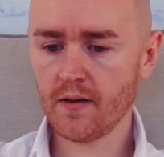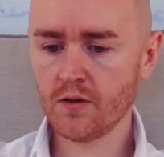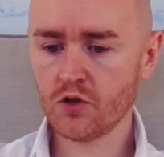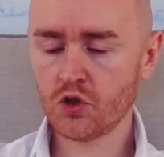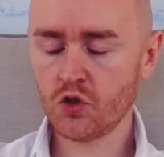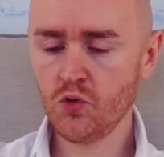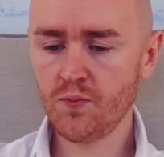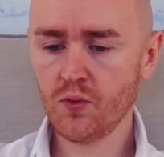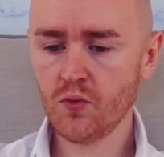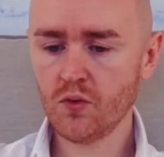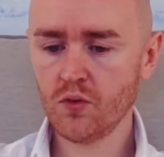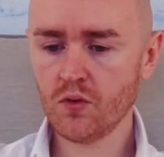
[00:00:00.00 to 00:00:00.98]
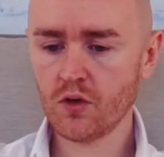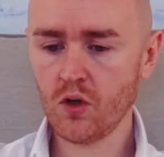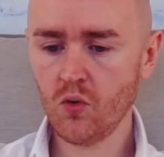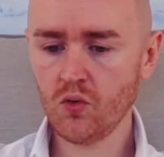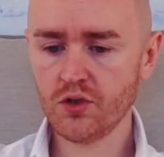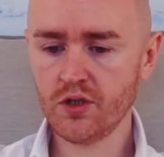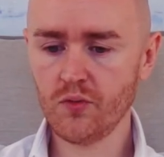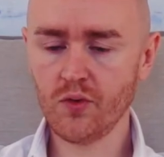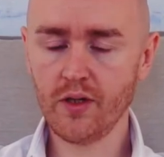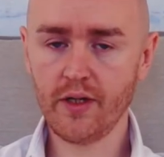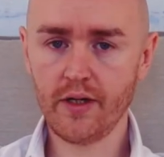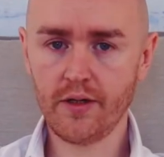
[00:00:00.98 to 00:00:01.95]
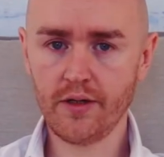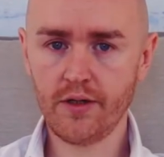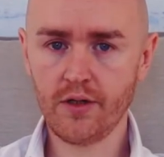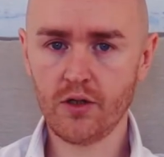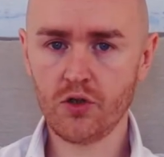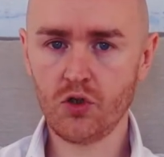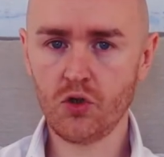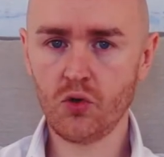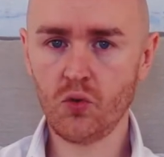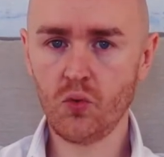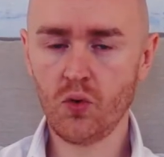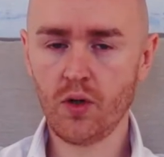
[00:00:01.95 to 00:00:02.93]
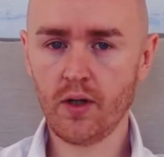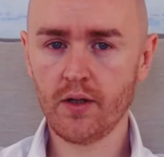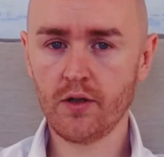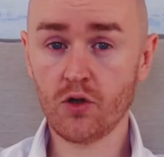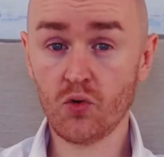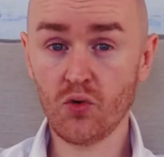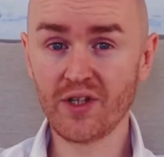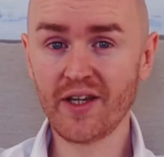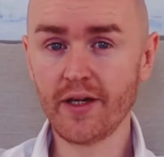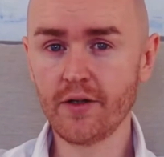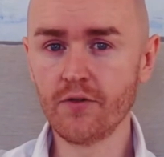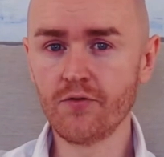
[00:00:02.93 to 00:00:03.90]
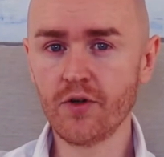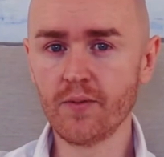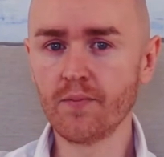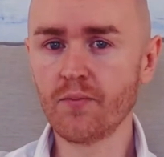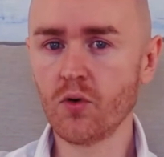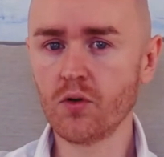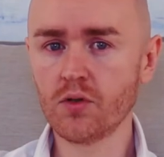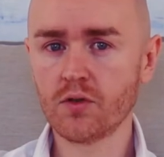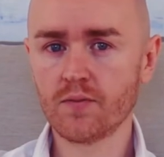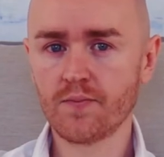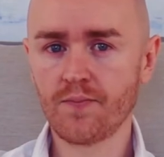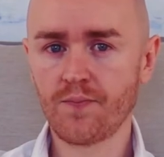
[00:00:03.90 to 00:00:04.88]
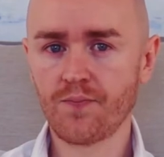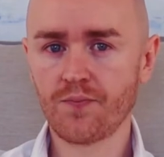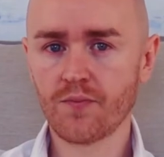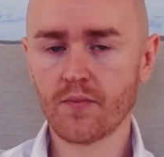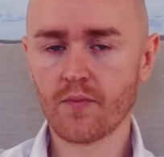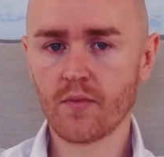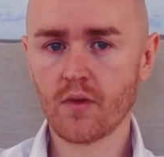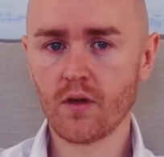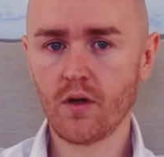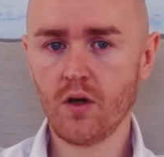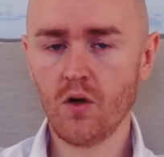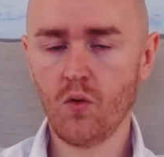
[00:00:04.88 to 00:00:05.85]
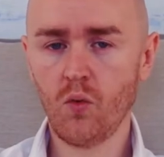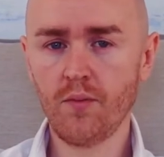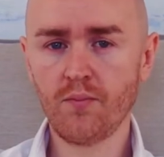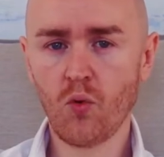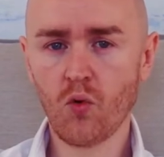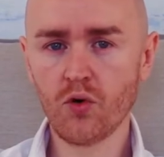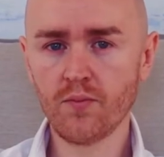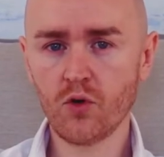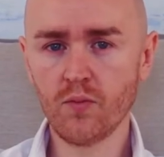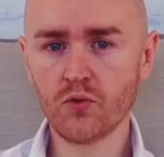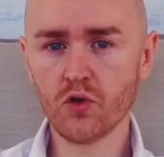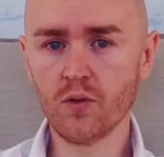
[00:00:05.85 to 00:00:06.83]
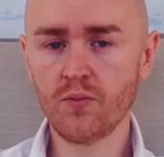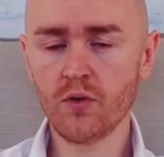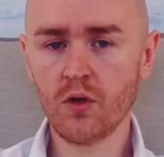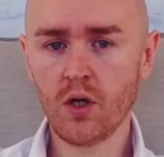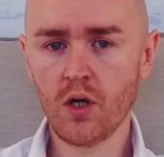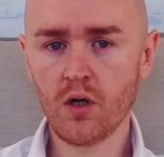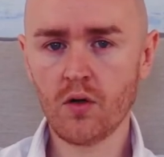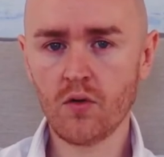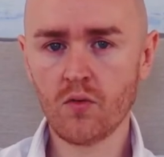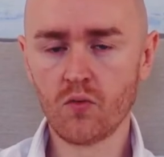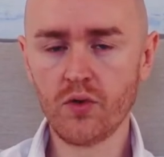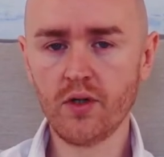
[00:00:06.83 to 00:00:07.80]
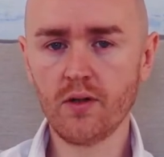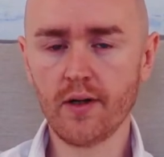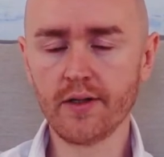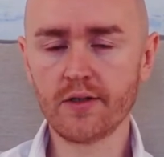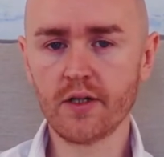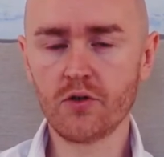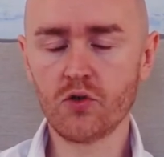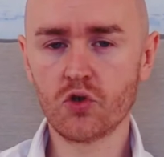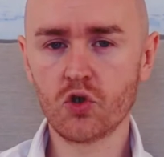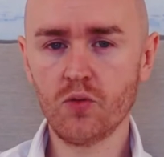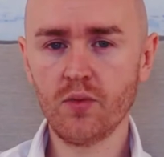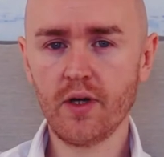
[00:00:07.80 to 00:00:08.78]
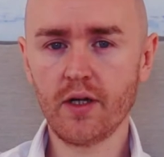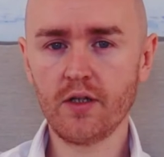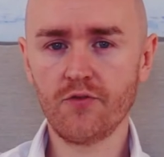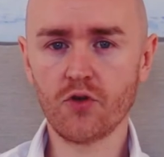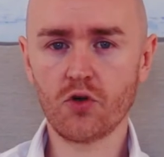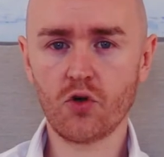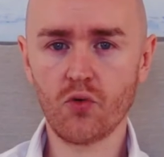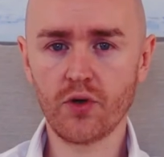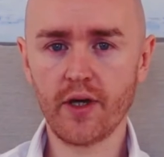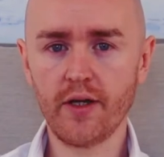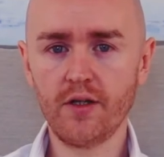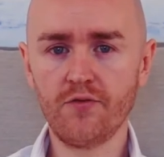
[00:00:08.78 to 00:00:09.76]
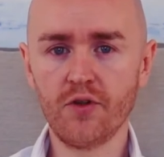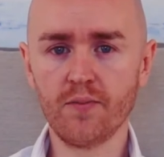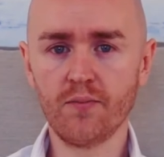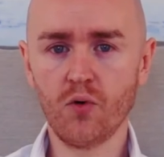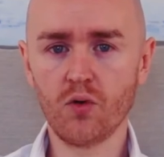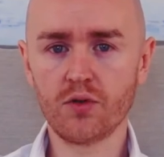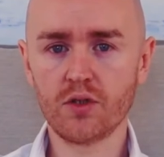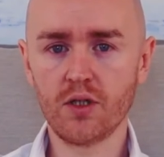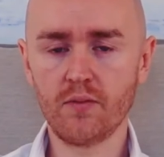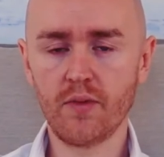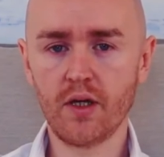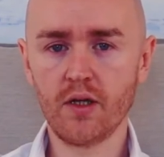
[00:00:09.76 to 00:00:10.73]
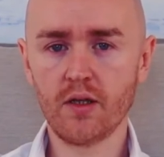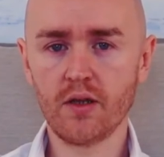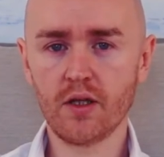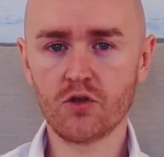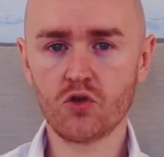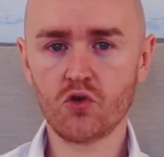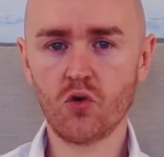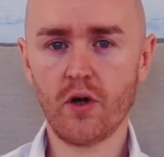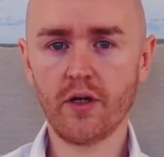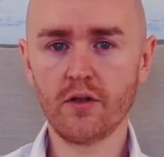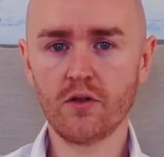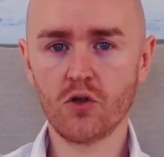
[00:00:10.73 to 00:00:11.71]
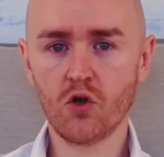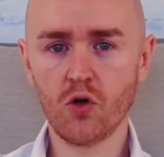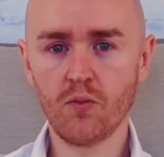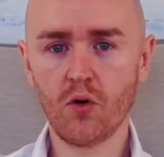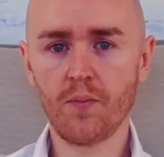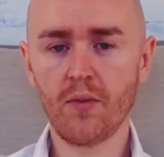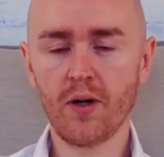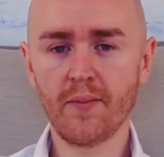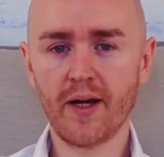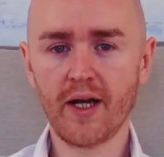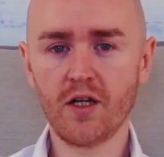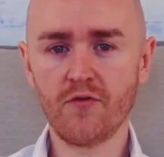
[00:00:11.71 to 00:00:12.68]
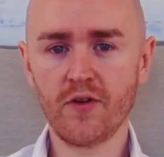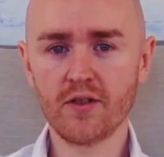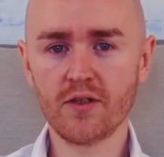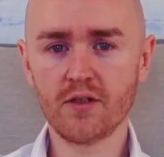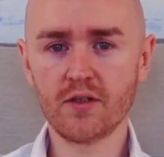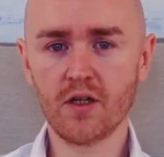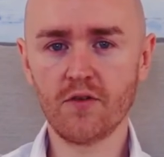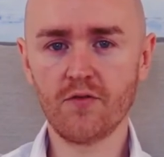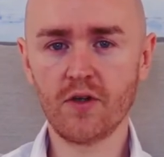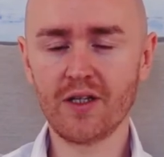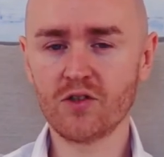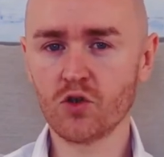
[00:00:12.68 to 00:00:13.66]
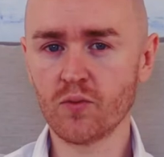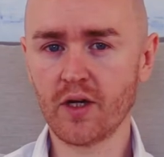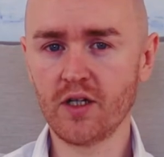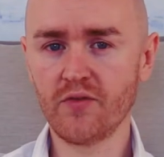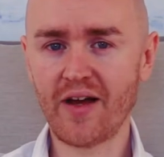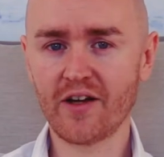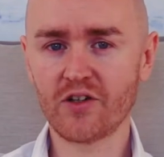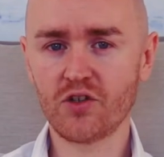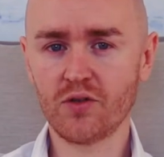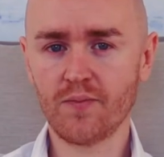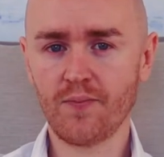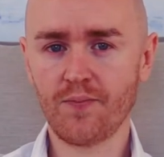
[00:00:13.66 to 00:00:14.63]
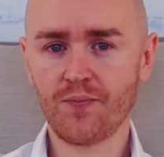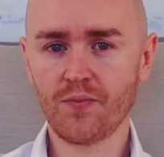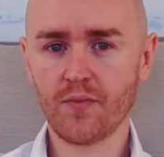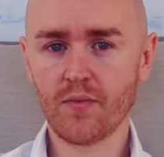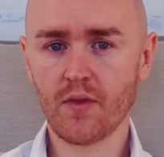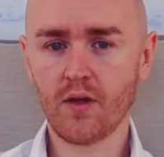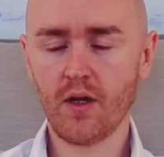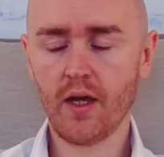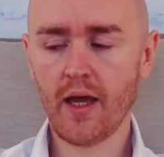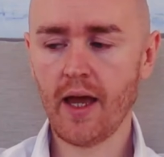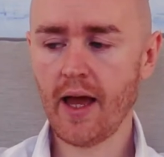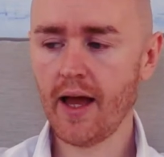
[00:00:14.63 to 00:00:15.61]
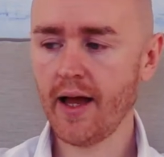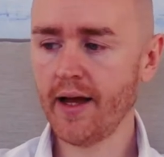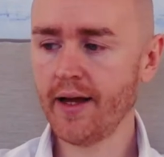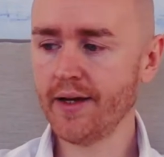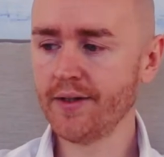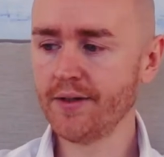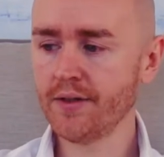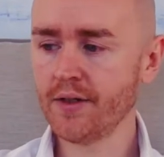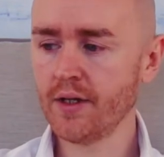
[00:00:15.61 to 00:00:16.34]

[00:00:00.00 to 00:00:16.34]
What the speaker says: super closely related to the creative impulse. When boredom comes up, realize that some kind of a creative impulse in me that's trying to come up and manifest itself in some kind of action. And